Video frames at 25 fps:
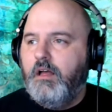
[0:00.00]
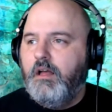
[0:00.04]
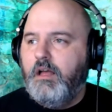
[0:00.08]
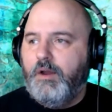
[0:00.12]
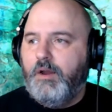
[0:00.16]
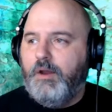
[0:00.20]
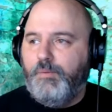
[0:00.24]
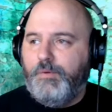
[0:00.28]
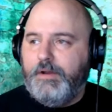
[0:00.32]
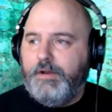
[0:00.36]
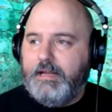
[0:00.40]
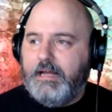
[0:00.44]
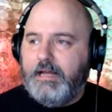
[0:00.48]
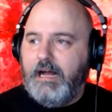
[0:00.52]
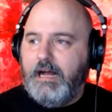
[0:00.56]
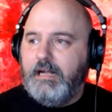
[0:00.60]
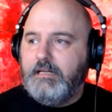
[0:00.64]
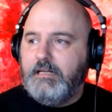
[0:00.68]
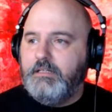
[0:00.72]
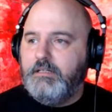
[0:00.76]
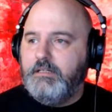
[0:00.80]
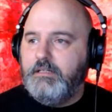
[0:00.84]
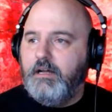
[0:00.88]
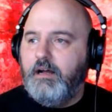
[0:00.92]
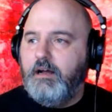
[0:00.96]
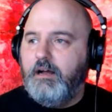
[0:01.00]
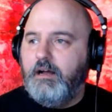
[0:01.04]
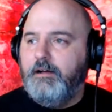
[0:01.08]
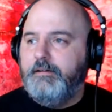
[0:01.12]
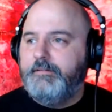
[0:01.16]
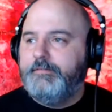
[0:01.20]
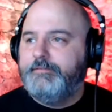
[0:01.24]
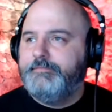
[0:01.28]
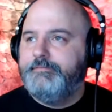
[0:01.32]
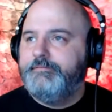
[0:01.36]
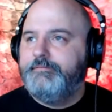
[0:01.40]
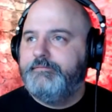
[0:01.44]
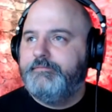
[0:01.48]
and we got
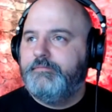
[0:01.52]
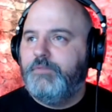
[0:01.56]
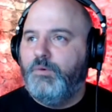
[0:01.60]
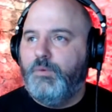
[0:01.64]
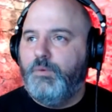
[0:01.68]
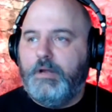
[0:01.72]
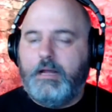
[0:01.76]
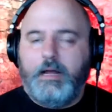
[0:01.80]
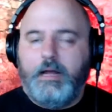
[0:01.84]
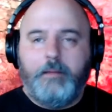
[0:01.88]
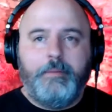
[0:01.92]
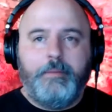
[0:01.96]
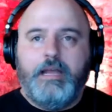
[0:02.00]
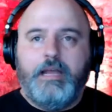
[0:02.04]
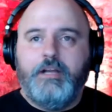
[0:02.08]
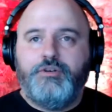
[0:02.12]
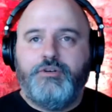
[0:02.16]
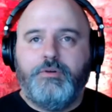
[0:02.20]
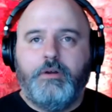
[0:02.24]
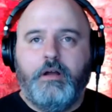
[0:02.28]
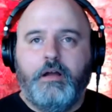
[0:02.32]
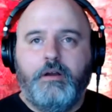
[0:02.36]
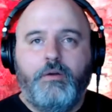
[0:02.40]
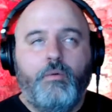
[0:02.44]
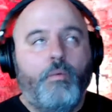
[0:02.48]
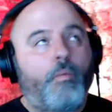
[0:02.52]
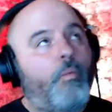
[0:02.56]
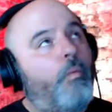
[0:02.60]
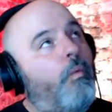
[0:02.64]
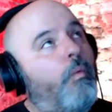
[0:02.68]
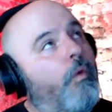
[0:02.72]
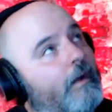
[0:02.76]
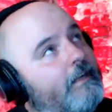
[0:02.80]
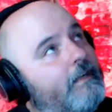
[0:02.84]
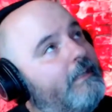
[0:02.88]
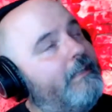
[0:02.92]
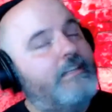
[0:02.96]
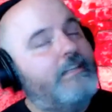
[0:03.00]
Patreon.
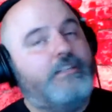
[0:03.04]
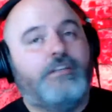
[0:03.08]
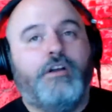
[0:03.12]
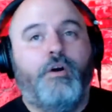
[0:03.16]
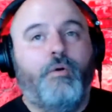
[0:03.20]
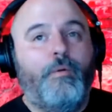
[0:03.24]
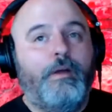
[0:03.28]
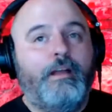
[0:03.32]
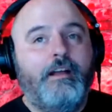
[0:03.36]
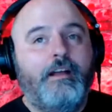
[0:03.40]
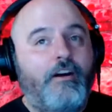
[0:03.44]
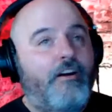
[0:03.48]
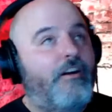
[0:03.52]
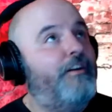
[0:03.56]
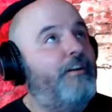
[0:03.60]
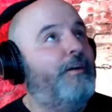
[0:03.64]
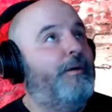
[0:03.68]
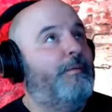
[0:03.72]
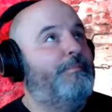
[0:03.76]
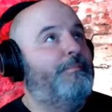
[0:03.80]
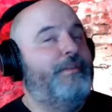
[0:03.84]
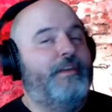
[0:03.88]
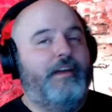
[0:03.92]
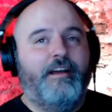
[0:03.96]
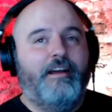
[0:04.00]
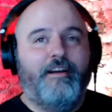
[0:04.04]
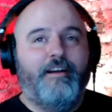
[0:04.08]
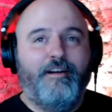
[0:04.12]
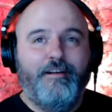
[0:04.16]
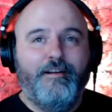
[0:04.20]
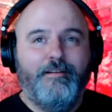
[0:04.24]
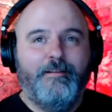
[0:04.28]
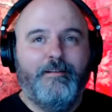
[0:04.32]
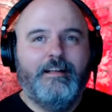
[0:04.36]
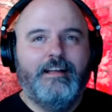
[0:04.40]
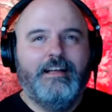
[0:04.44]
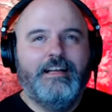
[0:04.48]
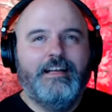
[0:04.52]
What is going on up there?
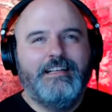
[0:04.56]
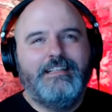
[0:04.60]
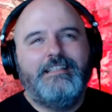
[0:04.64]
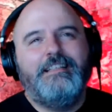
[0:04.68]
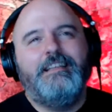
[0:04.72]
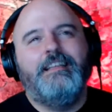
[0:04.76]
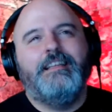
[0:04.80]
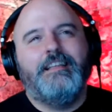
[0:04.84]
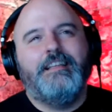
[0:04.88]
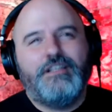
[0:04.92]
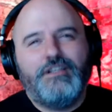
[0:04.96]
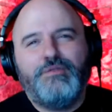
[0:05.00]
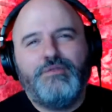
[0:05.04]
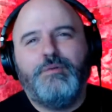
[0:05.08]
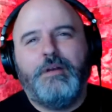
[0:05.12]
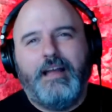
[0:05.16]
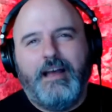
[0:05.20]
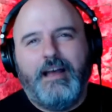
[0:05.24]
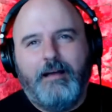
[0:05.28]
See, this is what